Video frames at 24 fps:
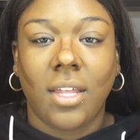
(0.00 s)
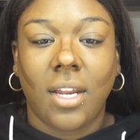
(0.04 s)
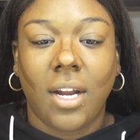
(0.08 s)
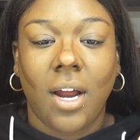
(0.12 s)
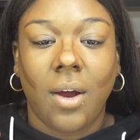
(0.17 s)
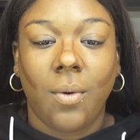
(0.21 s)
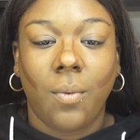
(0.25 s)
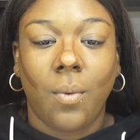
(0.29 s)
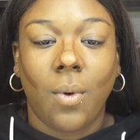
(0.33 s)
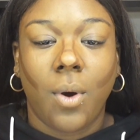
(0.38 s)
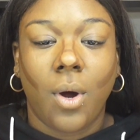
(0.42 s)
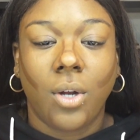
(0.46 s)
that
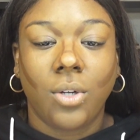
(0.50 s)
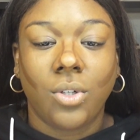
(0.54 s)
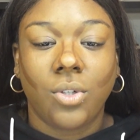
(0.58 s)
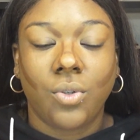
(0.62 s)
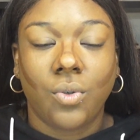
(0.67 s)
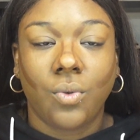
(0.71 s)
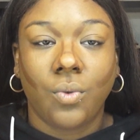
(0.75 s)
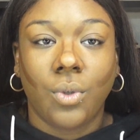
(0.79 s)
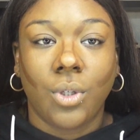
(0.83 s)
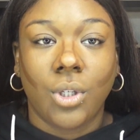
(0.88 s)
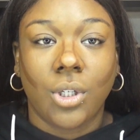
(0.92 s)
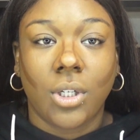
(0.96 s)
I want
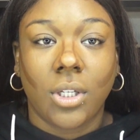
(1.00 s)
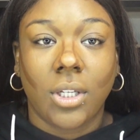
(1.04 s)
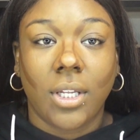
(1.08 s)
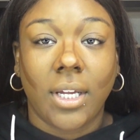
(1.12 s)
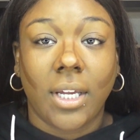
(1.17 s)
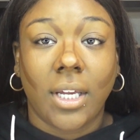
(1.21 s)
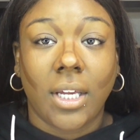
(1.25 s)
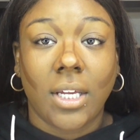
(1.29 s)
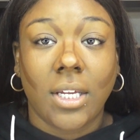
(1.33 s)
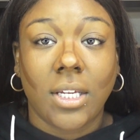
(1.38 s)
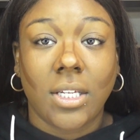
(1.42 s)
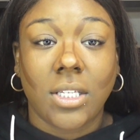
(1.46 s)
to look
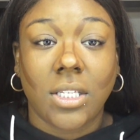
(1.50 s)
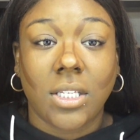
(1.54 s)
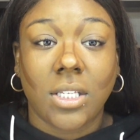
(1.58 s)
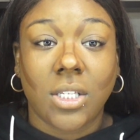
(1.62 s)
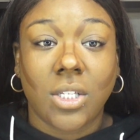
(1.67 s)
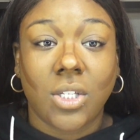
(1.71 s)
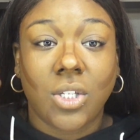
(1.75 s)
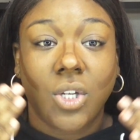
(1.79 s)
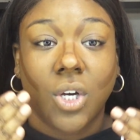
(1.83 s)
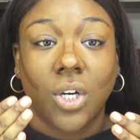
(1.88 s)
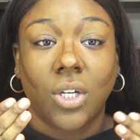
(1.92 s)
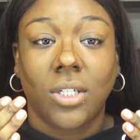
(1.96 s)
like is
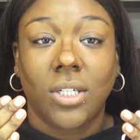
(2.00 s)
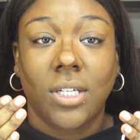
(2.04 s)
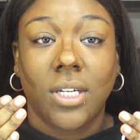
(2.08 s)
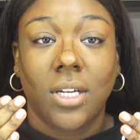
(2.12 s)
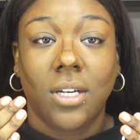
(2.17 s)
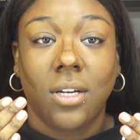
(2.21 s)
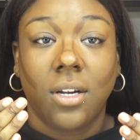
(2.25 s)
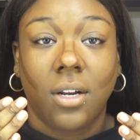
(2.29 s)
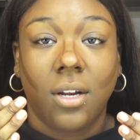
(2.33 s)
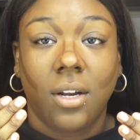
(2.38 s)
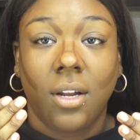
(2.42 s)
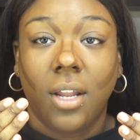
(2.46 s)
sucked
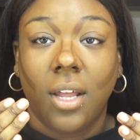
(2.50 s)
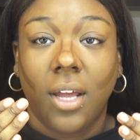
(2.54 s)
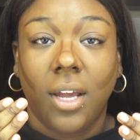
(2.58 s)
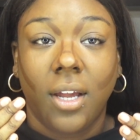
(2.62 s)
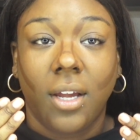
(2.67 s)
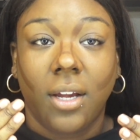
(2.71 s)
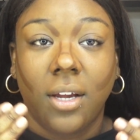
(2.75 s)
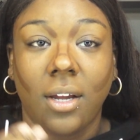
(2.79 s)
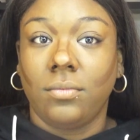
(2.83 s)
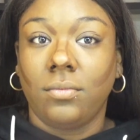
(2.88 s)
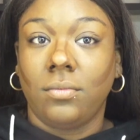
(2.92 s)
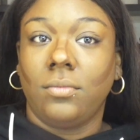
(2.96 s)
in.
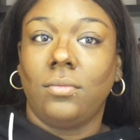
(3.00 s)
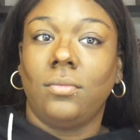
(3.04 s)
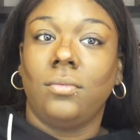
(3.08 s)
Like,